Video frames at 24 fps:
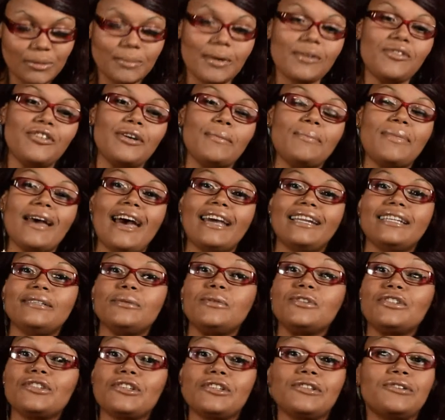my friend Patty. It
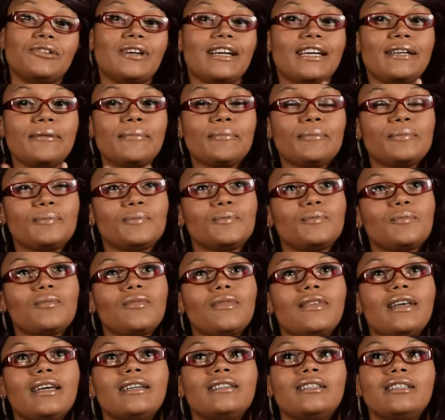was 3rd grade,
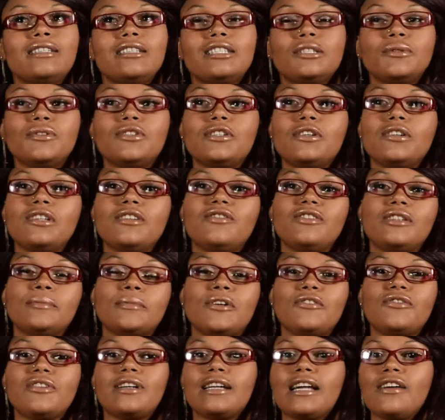and she was the only female
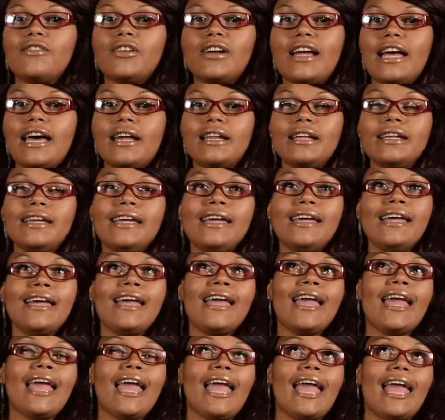friend I ever had.
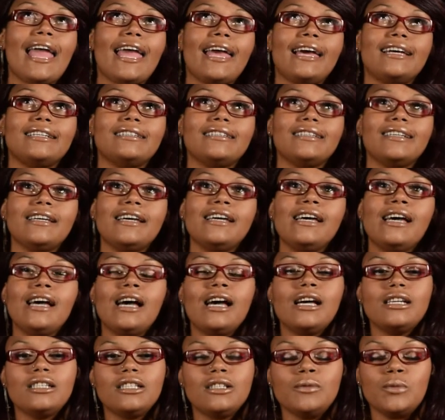And
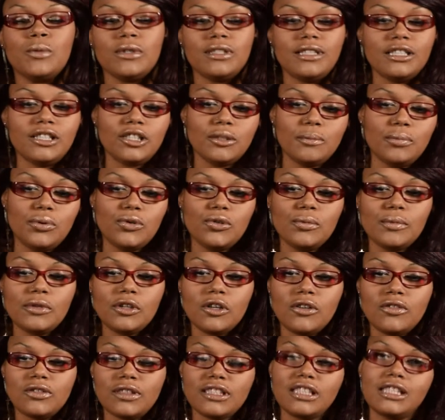one day she pulled me
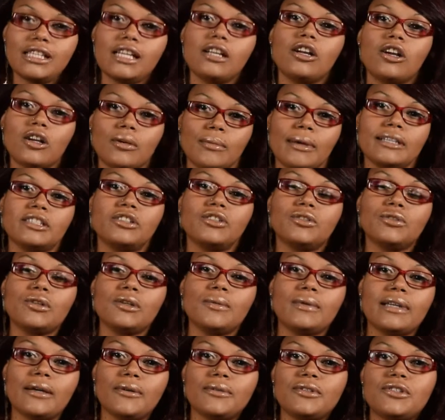over. She had heard my story
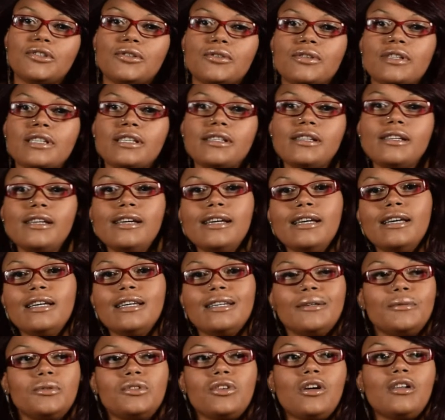when I was 3.
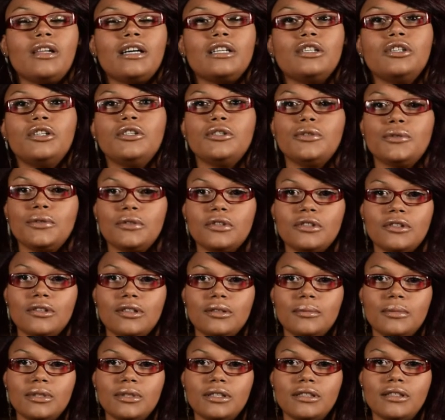It was all I knew, you know what
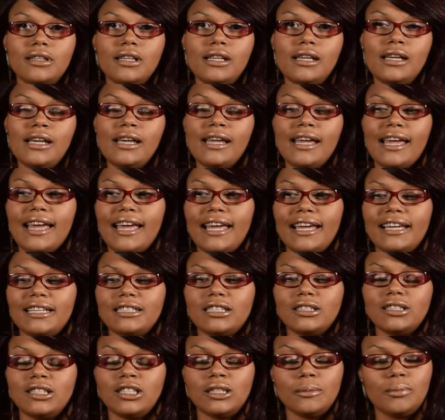I mean?
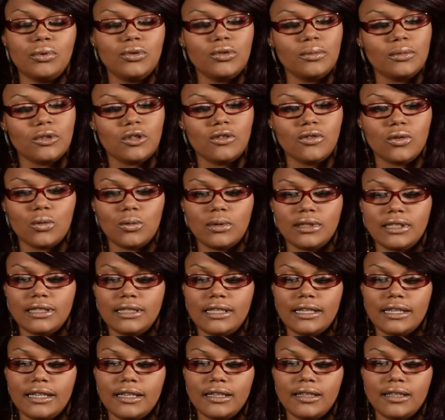And she pulled me over one
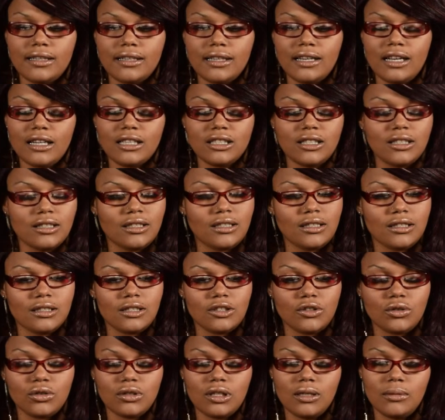day, and I could just see the
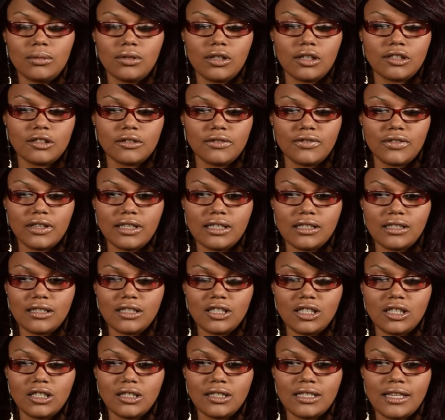trouble on her face. And
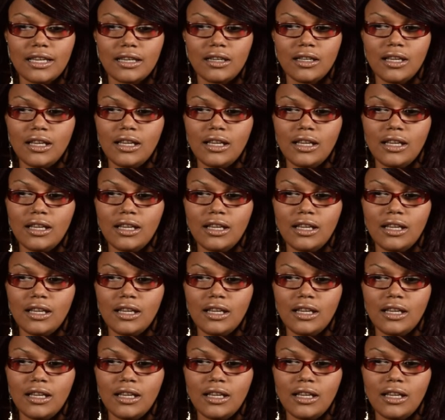she said,